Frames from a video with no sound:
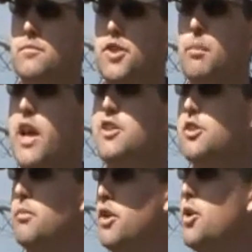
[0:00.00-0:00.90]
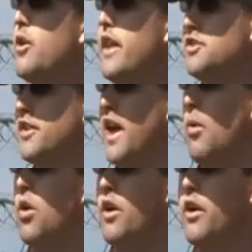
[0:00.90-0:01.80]
symbolizing the manure that's in
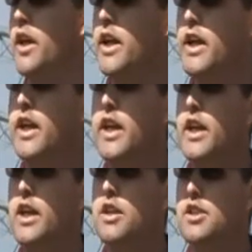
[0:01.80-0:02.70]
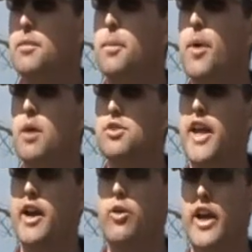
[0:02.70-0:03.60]
that water. Some of the problems
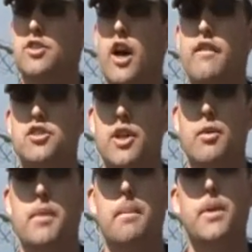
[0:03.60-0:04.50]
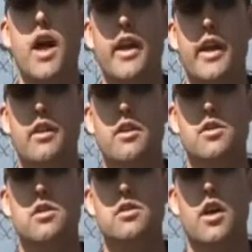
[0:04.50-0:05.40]
that creates obviously would be plugging.
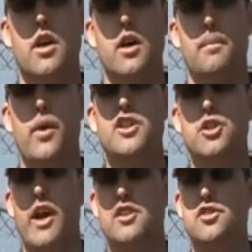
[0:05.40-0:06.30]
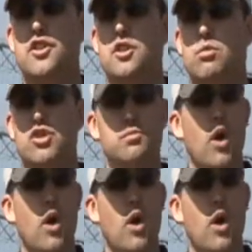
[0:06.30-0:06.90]
This is a pressurized system with